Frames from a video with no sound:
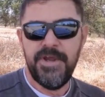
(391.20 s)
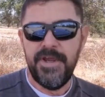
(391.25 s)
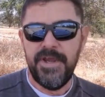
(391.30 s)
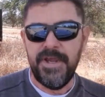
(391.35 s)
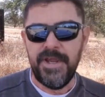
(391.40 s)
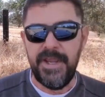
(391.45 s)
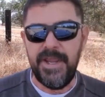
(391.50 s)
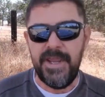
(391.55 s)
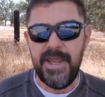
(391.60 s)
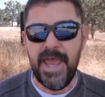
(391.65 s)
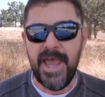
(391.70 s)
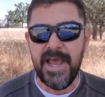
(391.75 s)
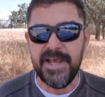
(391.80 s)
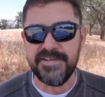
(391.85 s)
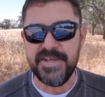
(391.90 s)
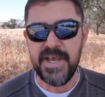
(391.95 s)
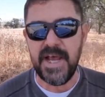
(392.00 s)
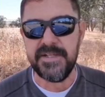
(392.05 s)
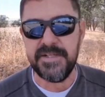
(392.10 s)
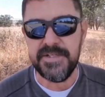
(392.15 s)
He
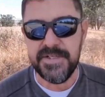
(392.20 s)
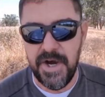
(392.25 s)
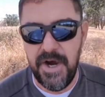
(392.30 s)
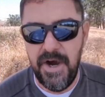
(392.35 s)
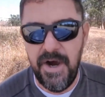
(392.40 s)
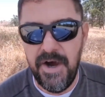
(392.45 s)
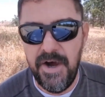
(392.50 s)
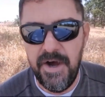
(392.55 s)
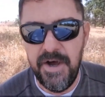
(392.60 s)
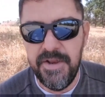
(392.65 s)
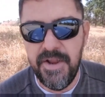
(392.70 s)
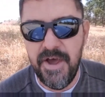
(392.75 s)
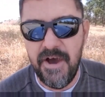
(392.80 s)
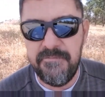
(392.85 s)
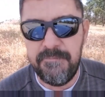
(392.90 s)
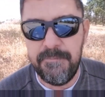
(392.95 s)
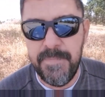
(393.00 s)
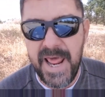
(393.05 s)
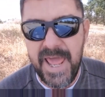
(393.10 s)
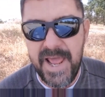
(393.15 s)
has a ton of
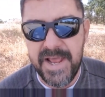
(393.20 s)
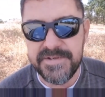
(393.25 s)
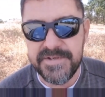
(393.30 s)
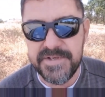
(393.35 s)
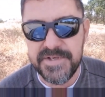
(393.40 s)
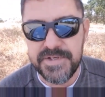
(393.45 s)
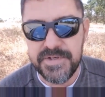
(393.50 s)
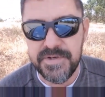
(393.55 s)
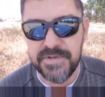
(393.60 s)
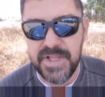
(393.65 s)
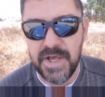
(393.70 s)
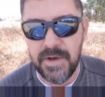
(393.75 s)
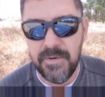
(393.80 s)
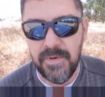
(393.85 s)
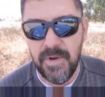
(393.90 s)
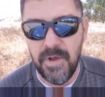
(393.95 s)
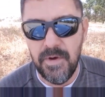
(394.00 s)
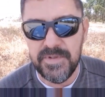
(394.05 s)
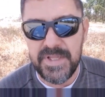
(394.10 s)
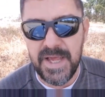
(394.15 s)
blessings to
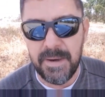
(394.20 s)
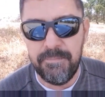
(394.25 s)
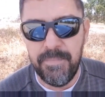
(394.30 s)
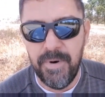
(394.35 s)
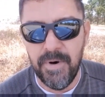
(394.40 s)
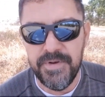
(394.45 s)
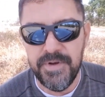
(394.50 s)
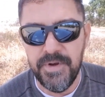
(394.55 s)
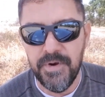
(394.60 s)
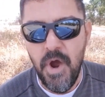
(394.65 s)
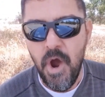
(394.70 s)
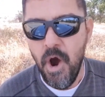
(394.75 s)
download upon you.